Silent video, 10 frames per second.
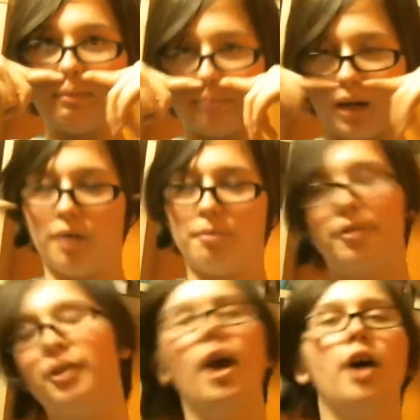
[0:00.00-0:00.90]
bottom of
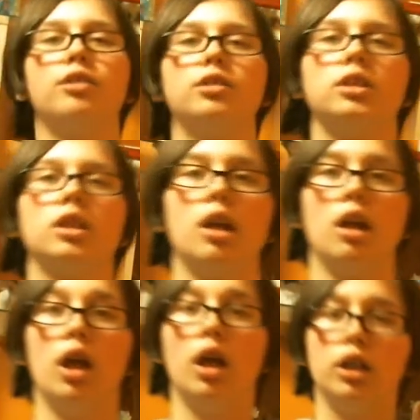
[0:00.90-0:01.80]
your nose.
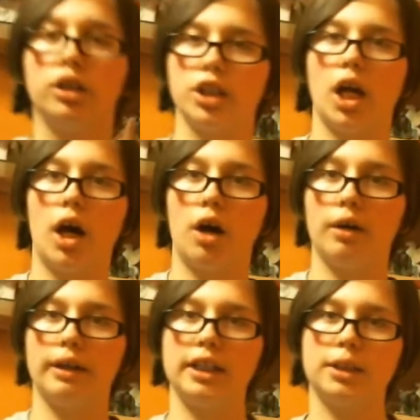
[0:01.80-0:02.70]
So
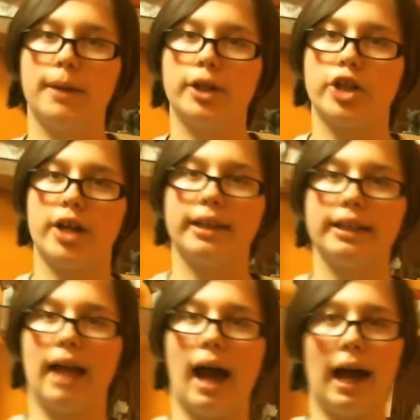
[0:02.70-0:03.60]
in this picture, I think
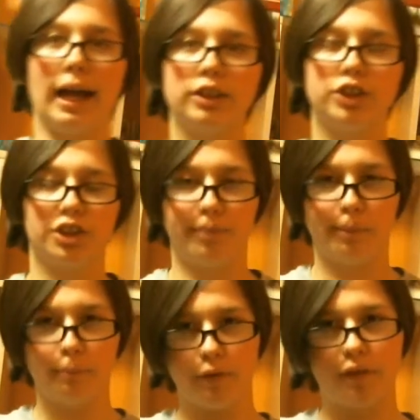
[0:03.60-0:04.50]
the eyes should have
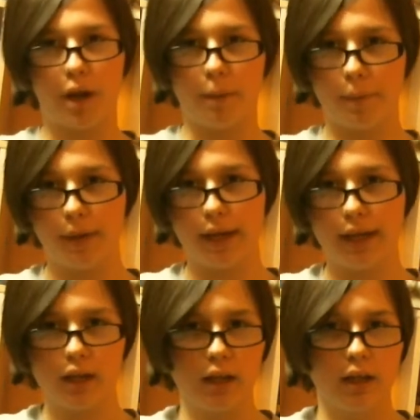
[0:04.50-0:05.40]
been moved up a
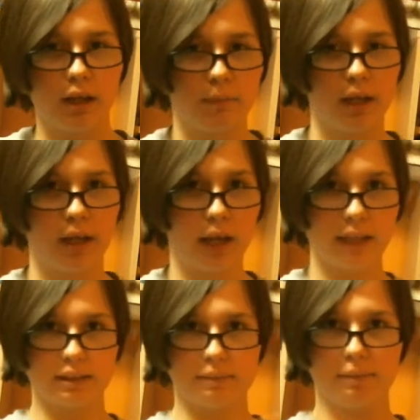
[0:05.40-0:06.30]
bit
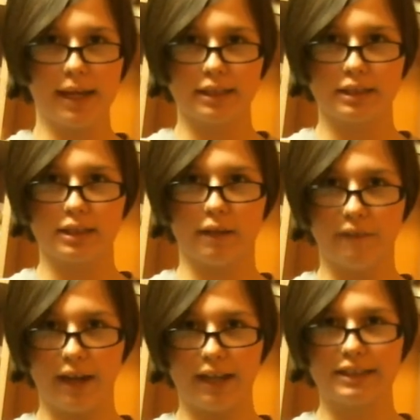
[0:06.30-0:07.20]
because it makes the
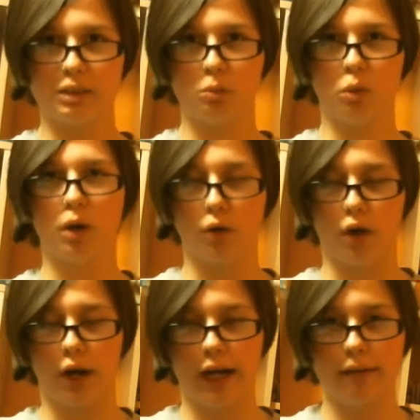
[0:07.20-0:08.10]
face seem more
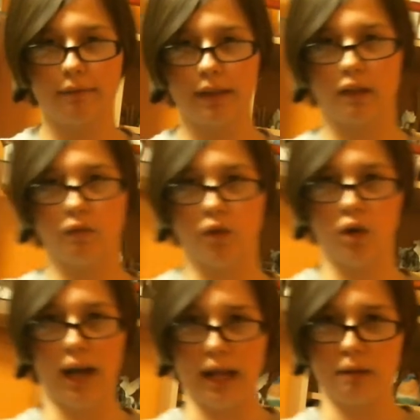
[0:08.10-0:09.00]
cramped and the
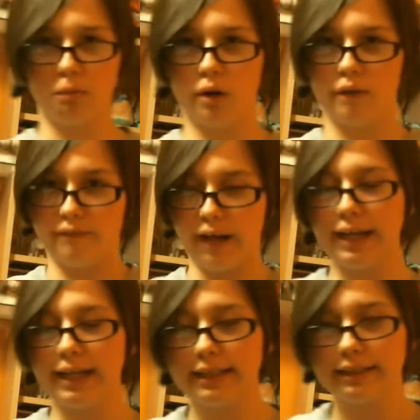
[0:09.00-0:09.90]
forehead more
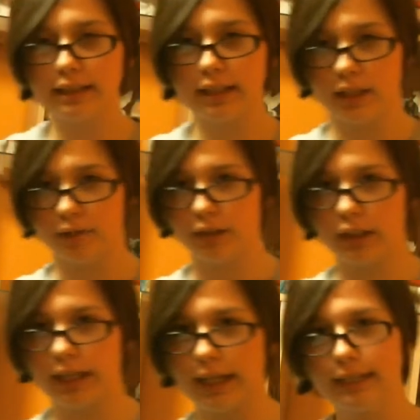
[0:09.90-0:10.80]
vacant than it
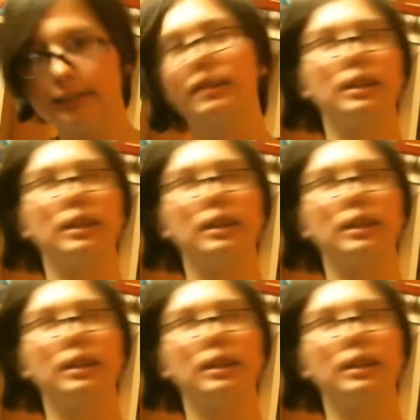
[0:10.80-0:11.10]
really is.